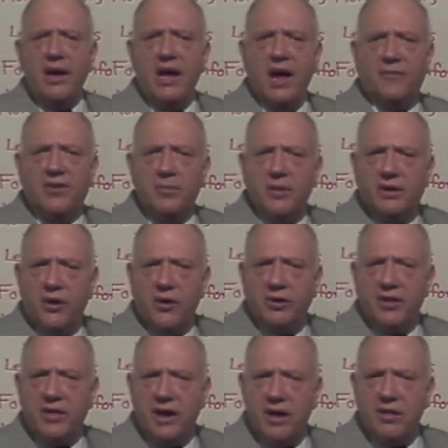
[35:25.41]
If the
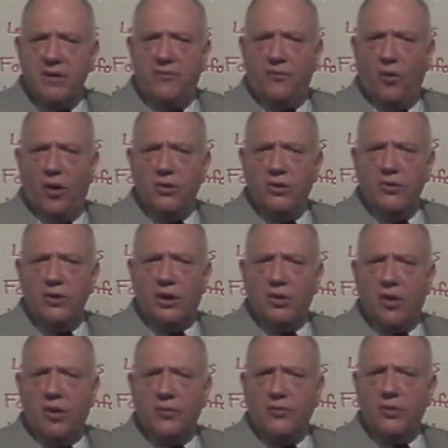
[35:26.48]
material is easy for you, you can
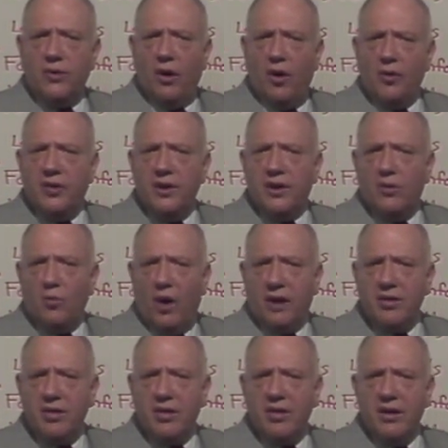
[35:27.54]
go through the whole thing at
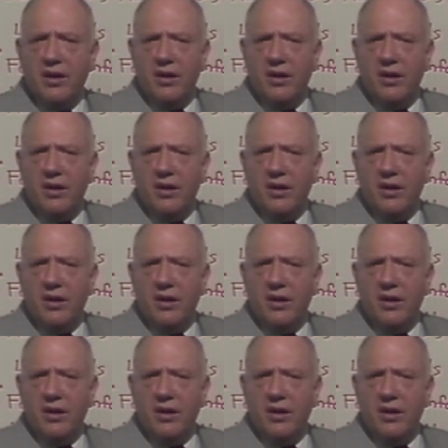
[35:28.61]
once.